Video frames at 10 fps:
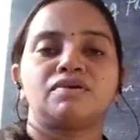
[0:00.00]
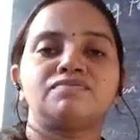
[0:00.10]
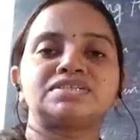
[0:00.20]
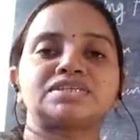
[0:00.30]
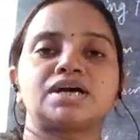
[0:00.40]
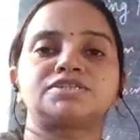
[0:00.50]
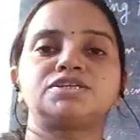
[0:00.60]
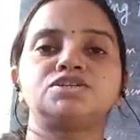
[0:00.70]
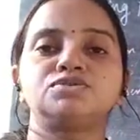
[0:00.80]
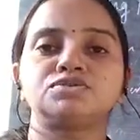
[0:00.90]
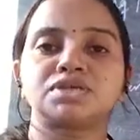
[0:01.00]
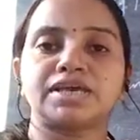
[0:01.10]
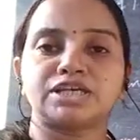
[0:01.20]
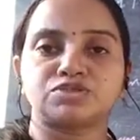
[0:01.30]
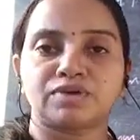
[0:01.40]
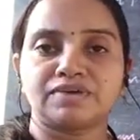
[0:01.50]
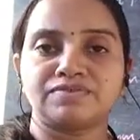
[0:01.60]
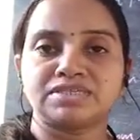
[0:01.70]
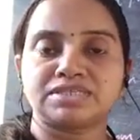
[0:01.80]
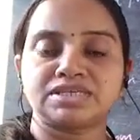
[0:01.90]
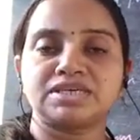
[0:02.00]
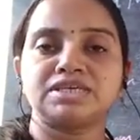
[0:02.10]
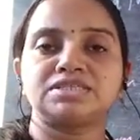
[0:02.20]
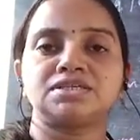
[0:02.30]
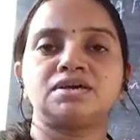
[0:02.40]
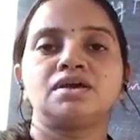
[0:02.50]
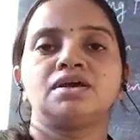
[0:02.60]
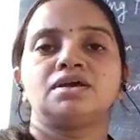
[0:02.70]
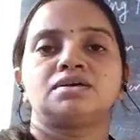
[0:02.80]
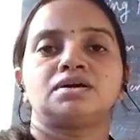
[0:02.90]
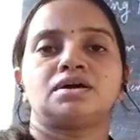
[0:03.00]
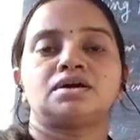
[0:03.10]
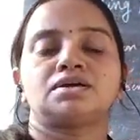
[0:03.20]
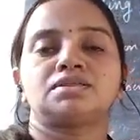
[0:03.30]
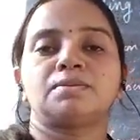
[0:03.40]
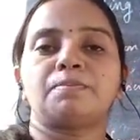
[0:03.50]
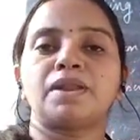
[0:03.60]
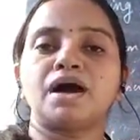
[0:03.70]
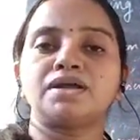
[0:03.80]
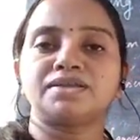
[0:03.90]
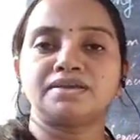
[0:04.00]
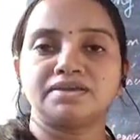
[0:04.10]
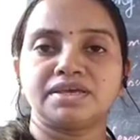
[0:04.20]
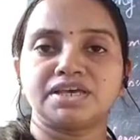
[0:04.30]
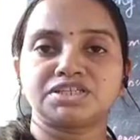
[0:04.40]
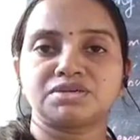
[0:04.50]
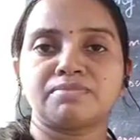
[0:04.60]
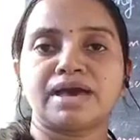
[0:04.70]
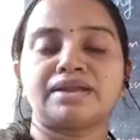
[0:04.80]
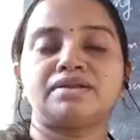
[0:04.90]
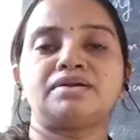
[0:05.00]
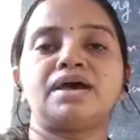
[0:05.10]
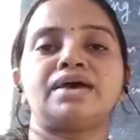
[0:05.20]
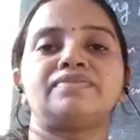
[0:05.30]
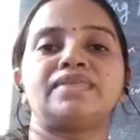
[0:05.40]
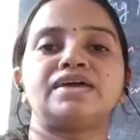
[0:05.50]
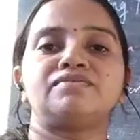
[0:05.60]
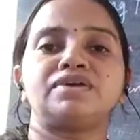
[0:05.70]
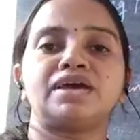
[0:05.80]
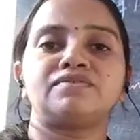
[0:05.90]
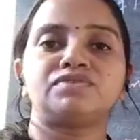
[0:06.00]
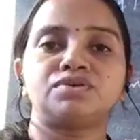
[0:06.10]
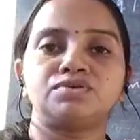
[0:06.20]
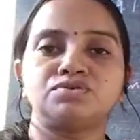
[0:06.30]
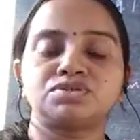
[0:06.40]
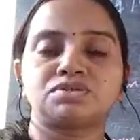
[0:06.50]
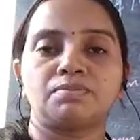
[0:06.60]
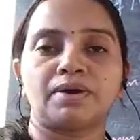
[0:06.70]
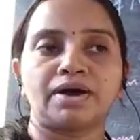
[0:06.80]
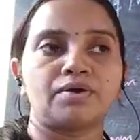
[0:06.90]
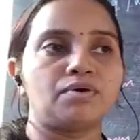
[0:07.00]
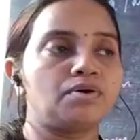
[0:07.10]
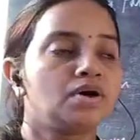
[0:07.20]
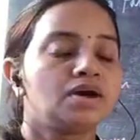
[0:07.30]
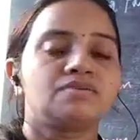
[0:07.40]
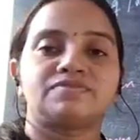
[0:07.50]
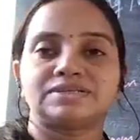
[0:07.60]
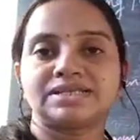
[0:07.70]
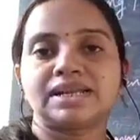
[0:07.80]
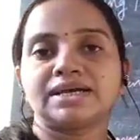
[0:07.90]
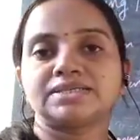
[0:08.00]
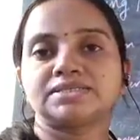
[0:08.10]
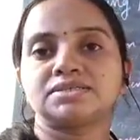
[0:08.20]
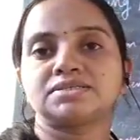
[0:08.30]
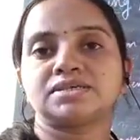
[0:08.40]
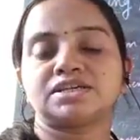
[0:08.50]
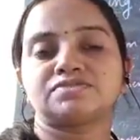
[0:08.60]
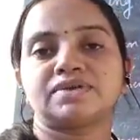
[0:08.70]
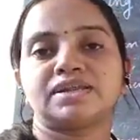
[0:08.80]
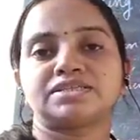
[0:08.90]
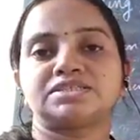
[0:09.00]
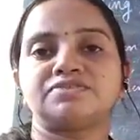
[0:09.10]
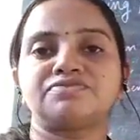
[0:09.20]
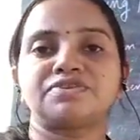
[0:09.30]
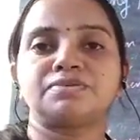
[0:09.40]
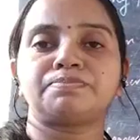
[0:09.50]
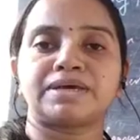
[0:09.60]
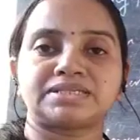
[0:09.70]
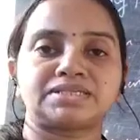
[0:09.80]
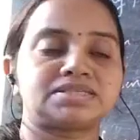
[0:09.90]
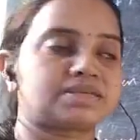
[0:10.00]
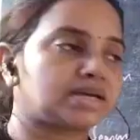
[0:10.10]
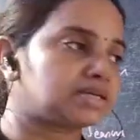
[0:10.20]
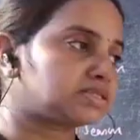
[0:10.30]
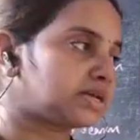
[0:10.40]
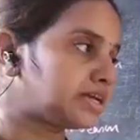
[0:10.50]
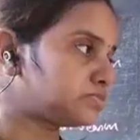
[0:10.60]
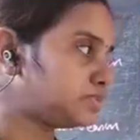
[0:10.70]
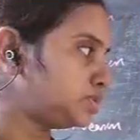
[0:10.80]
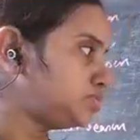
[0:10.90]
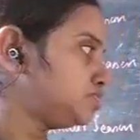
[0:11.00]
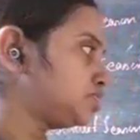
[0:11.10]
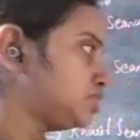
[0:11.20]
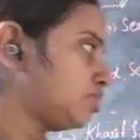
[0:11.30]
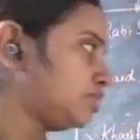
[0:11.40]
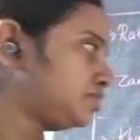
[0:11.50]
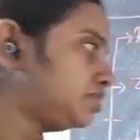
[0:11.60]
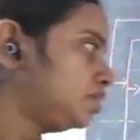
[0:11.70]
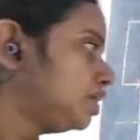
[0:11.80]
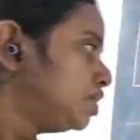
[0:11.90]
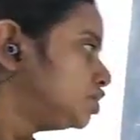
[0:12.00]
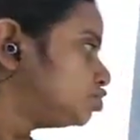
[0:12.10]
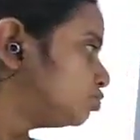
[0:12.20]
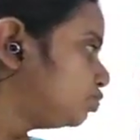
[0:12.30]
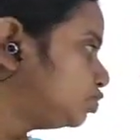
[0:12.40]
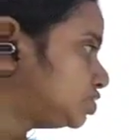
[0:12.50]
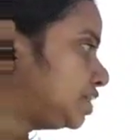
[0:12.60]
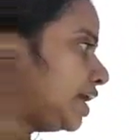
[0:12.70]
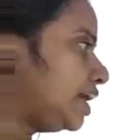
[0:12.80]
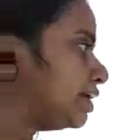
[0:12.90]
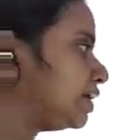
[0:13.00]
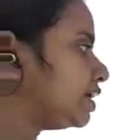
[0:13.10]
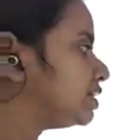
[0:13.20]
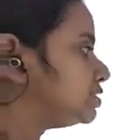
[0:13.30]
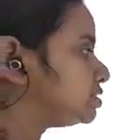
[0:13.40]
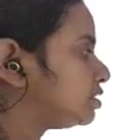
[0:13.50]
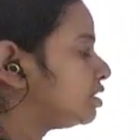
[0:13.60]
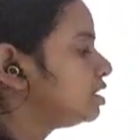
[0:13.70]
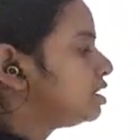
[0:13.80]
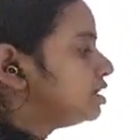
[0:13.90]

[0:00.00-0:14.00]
when we started using HYV seeds, the plant irrigation manner, and then we have used the bio fertilizers as well as different pesticides has been used in order to boost the agriculture.